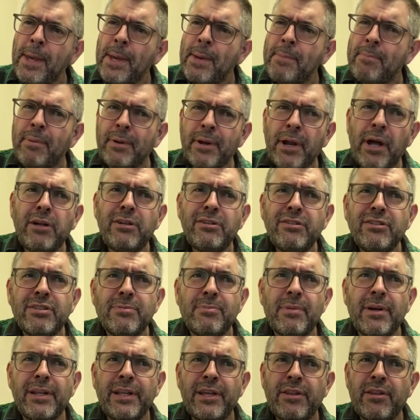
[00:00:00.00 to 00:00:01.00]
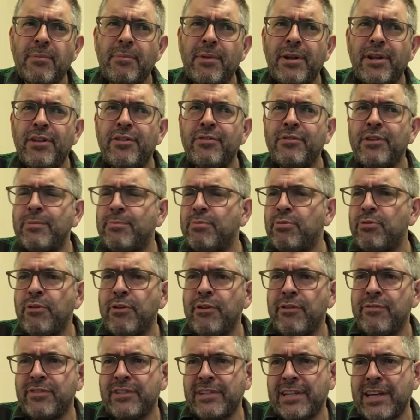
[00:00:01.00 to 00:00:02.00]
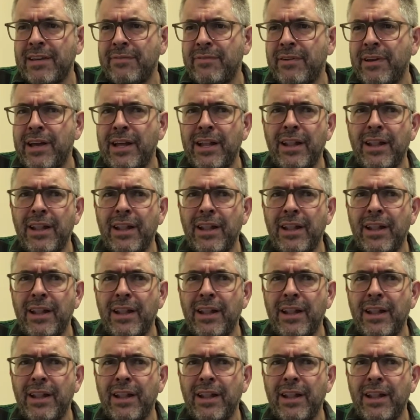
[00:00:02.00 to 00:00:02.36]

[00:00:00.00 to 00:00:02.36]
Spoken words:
but ultimately the ministry proved to have a